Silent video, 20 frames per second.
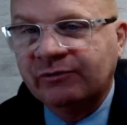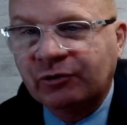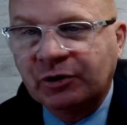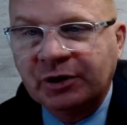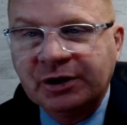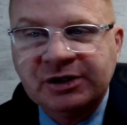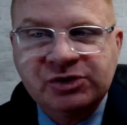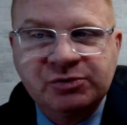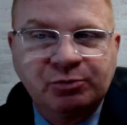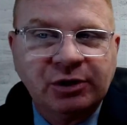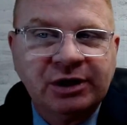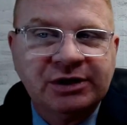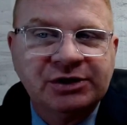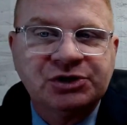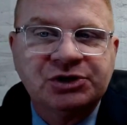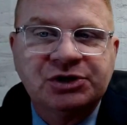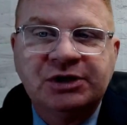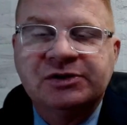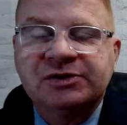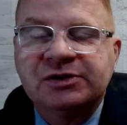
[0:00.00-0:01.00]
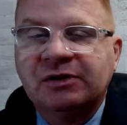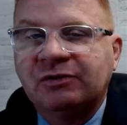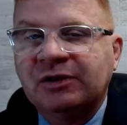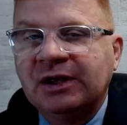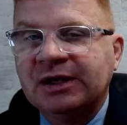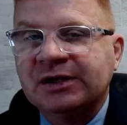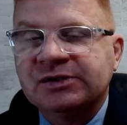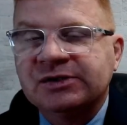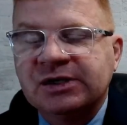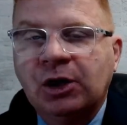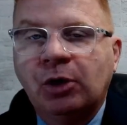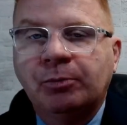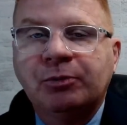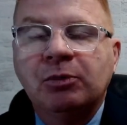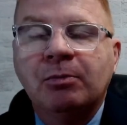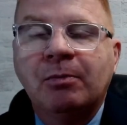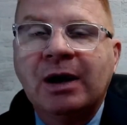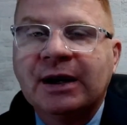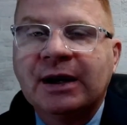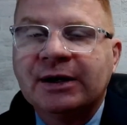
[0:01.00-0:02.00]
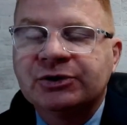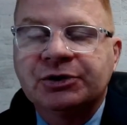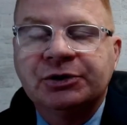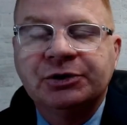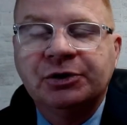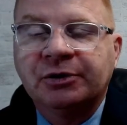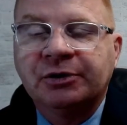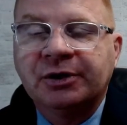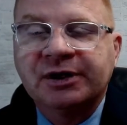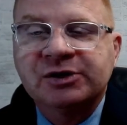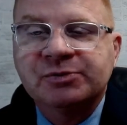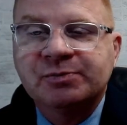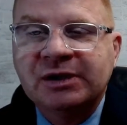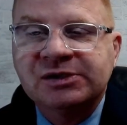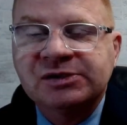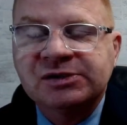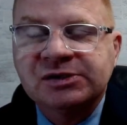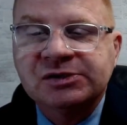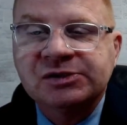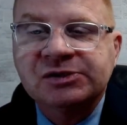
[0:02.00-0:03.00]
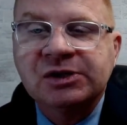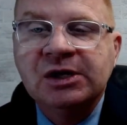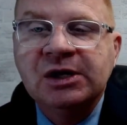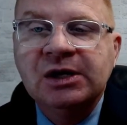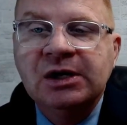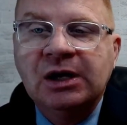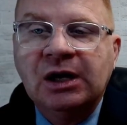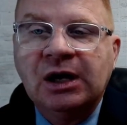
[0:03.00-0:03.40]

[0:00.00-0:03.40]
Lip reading: free spreadsheets and things to help you monitor your expenses.